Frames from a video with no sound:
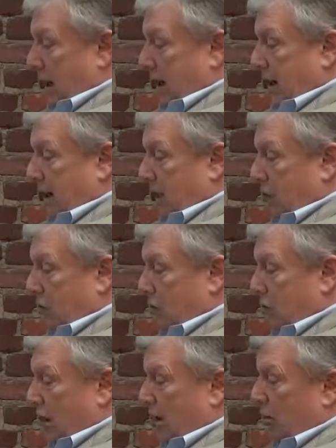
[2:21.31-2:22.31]
And could
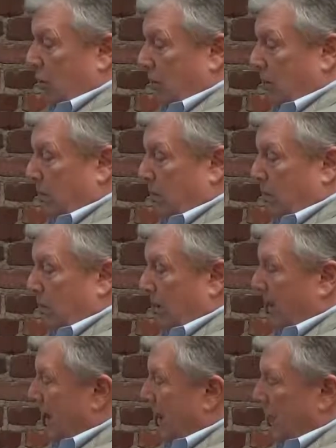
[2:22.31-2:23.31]
you talk a little bit more
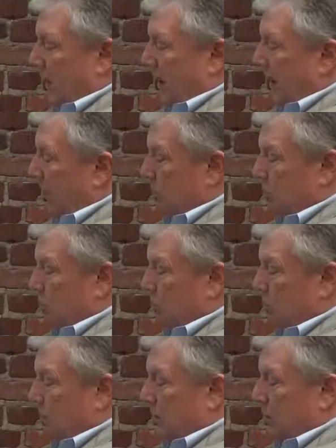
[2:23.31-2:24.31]
about how it captured
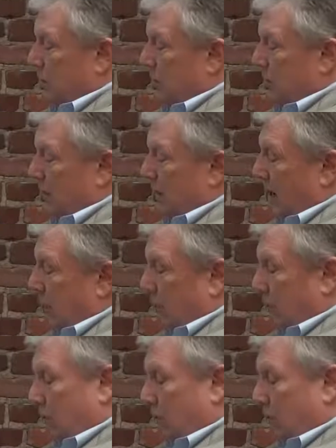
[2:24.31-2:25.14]
your interest and how